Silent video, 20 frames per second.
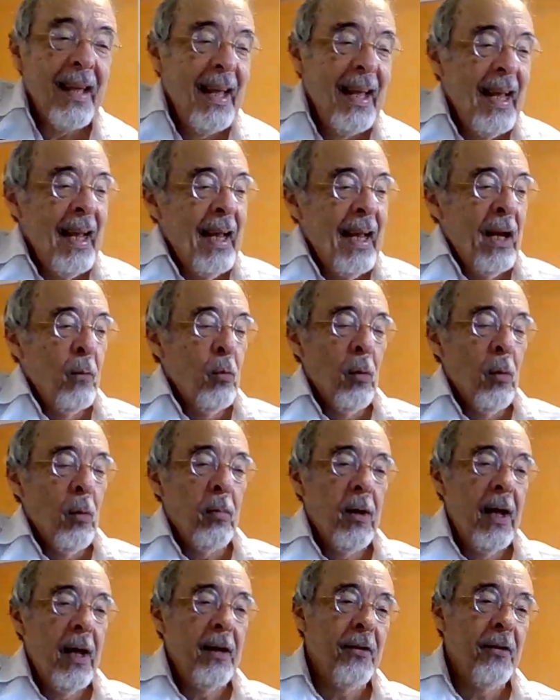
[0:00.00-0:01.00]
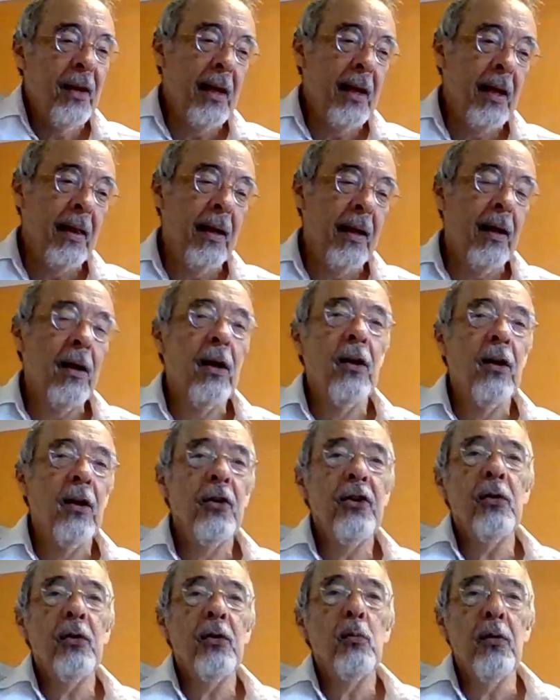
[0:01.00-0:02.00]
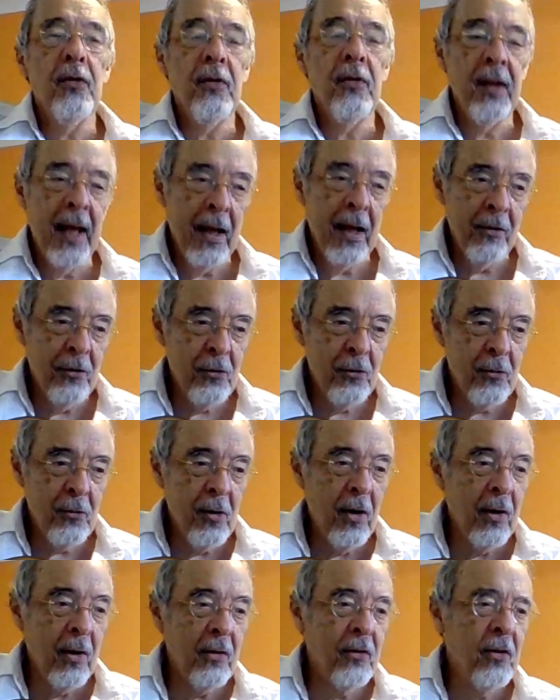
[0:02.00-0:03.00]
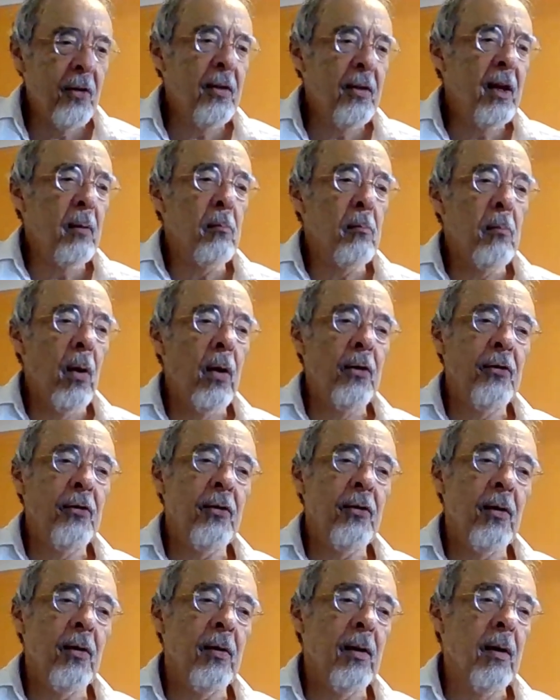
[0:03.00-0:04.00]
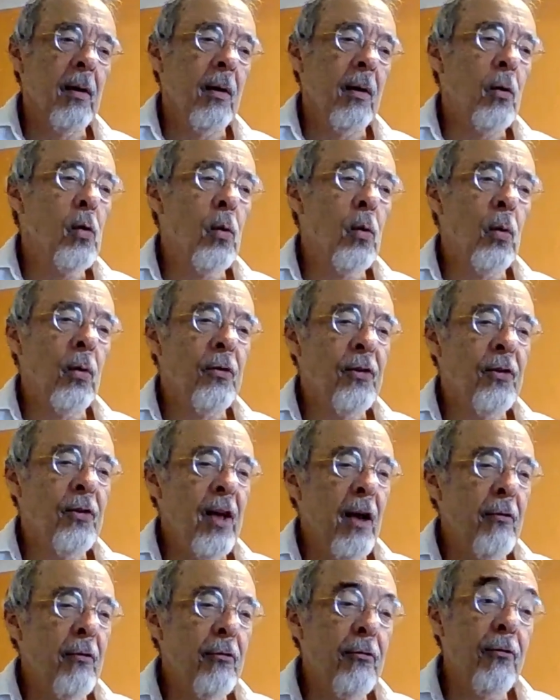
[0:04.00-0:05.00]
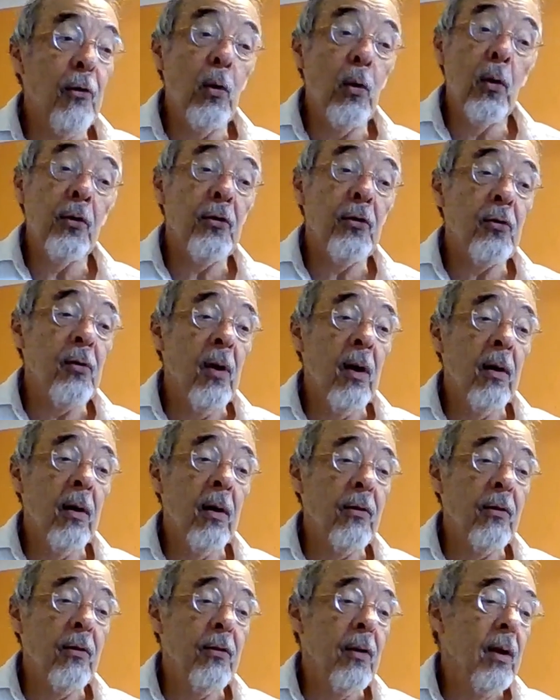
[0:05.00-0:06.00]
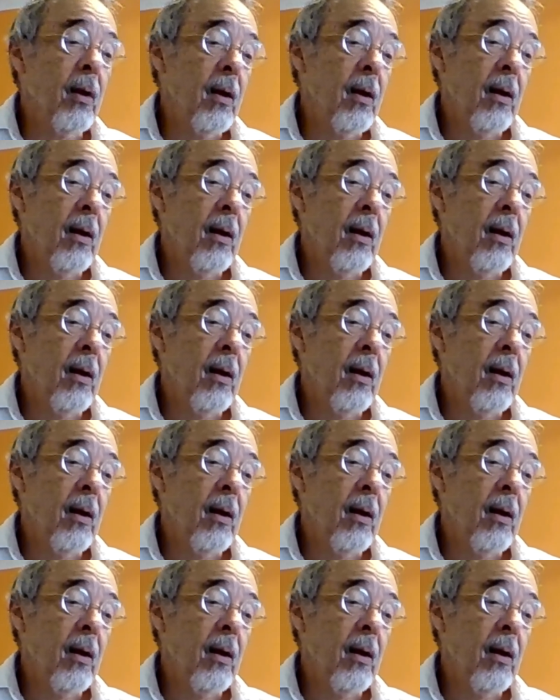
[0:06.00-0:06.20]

and we'll play it together just with downstrokes. And I think most of the chords have 4 strokes.